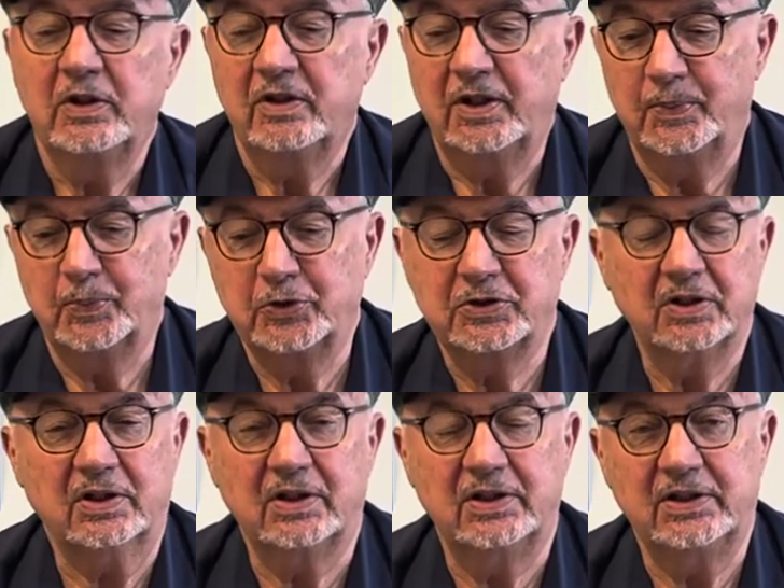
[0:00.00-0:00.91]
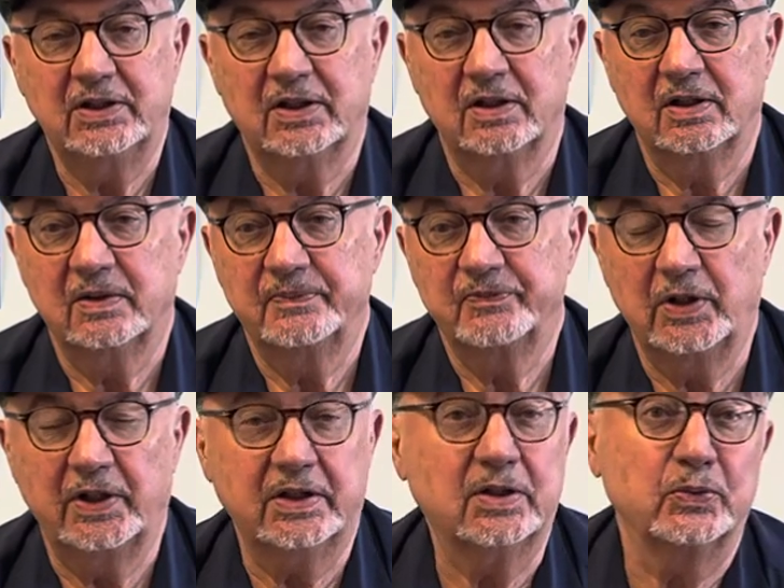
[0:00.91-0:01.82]
They particularly
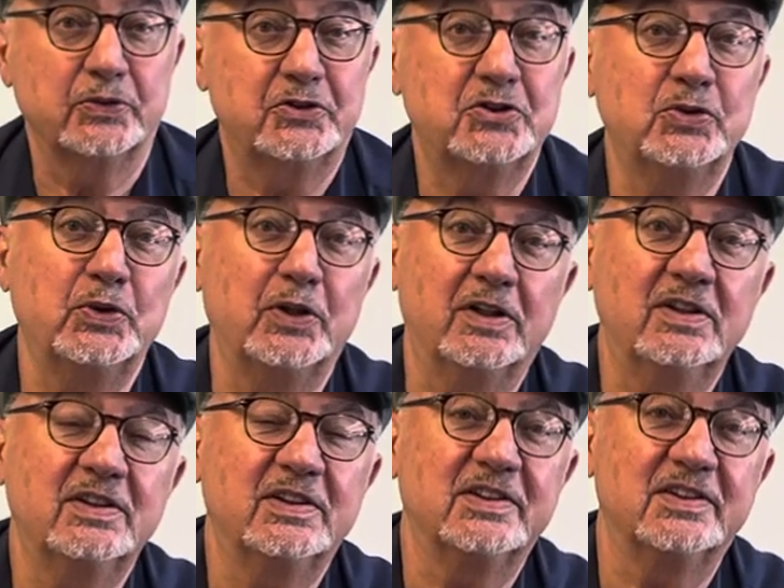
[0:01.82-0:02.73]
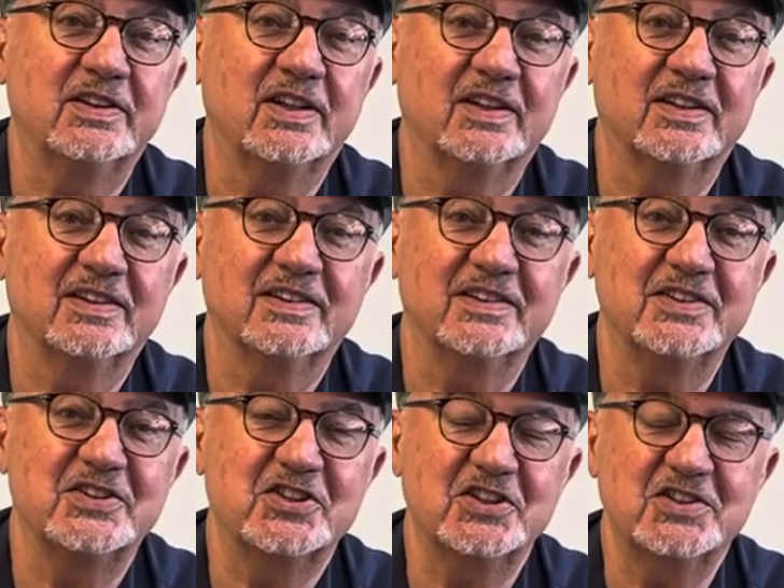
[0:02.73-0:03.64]
like it with tuna
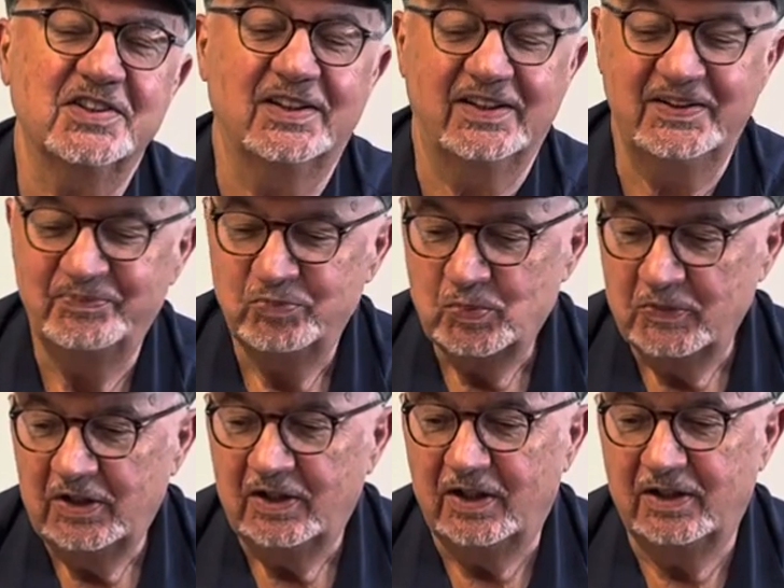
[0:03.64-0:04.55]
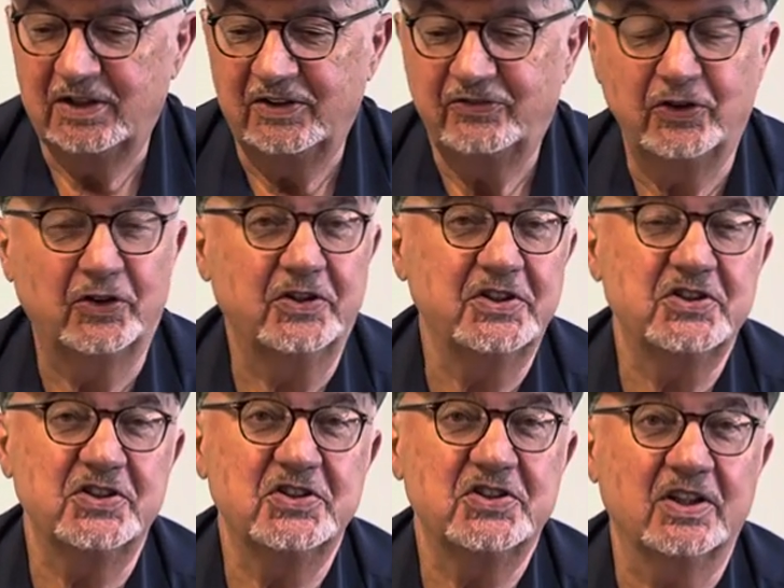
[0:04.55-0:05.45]
in Sicily, and they feel
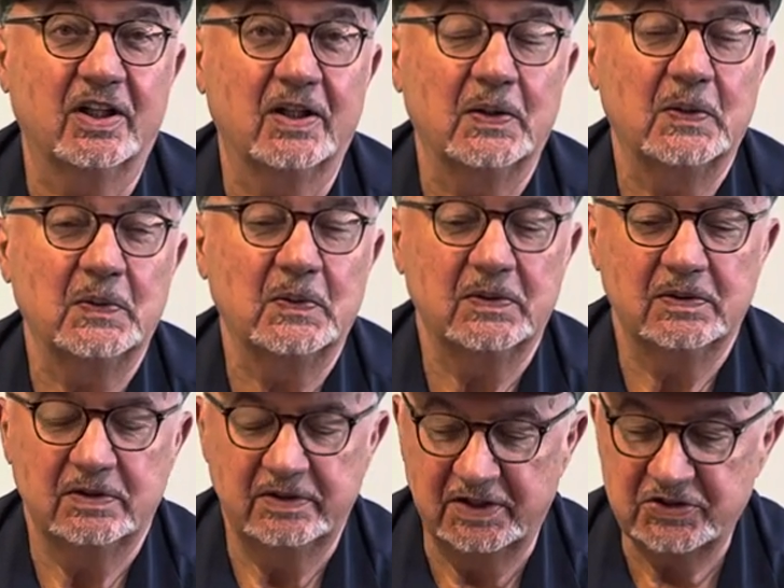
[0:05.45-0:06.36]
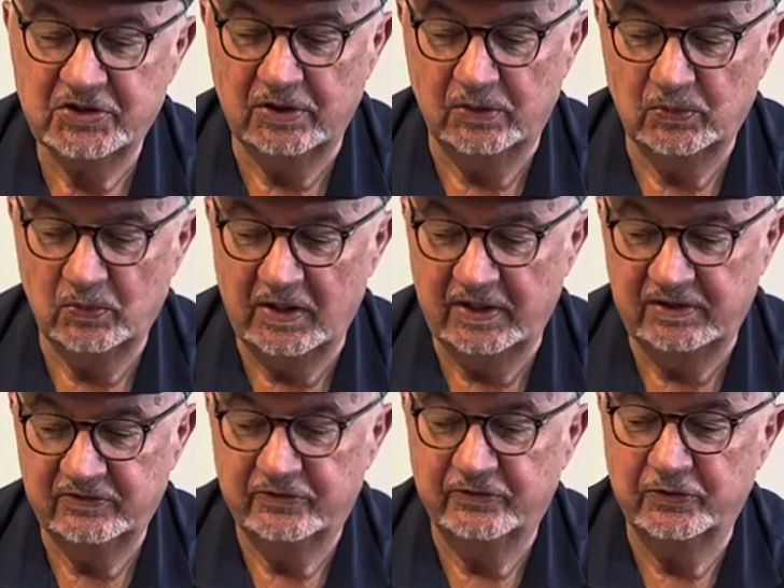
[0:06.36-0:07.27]
this is an excellent
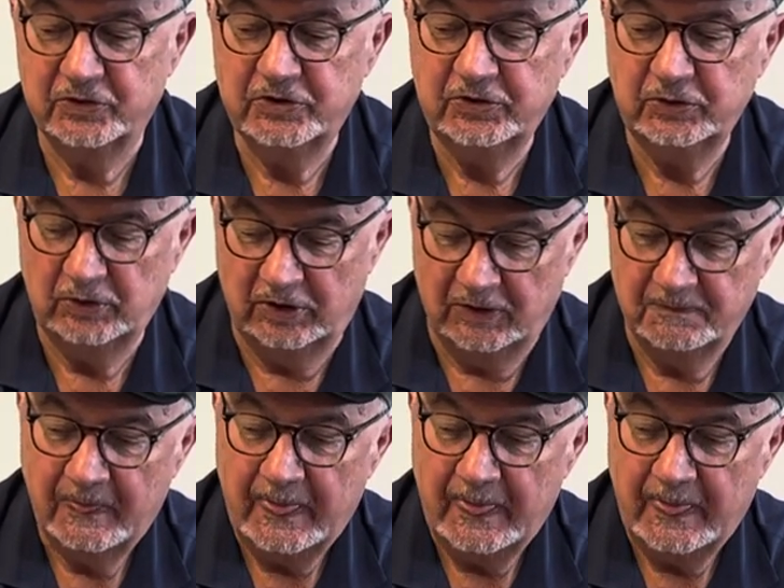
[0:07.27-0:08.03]
wine for tuna.